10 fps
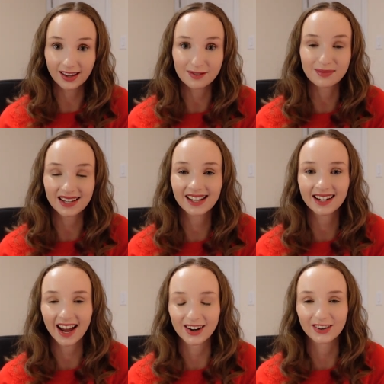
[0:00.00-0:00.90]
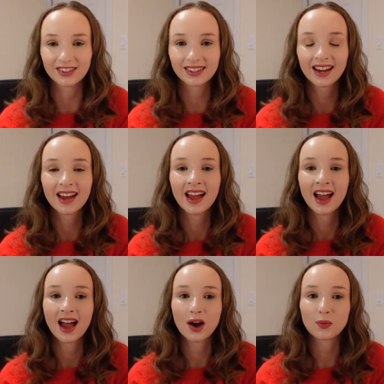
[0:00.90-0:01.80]
and being an adult,
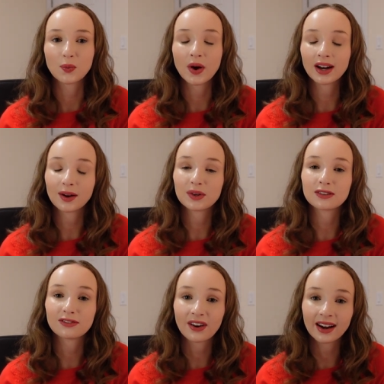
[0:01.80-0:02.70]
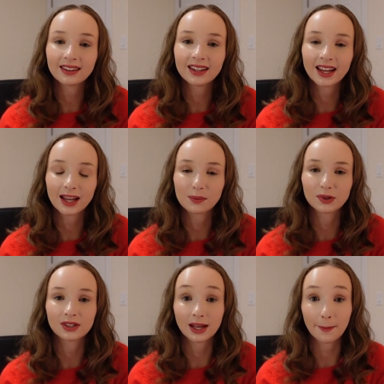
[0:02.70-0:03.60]
when I was finally
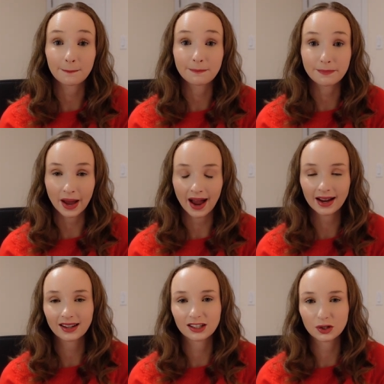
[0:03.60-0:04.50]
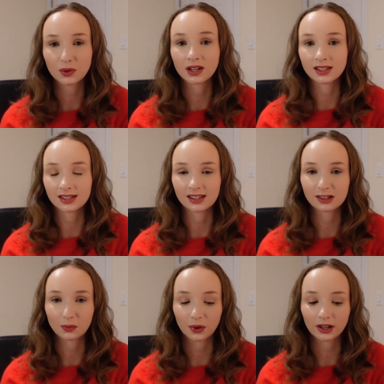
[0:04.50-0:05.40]
able to get back into a
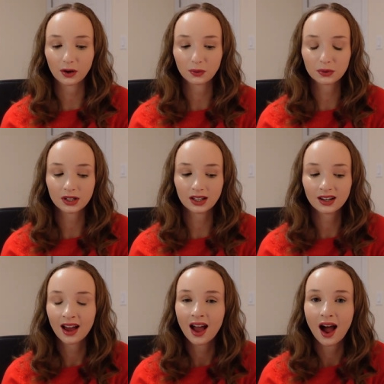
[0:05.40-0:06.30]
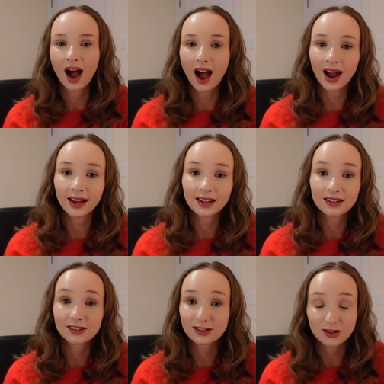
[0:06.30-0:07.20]
consistent workout routine, I
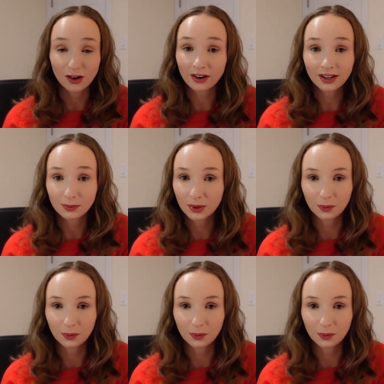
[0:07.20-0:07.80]
started with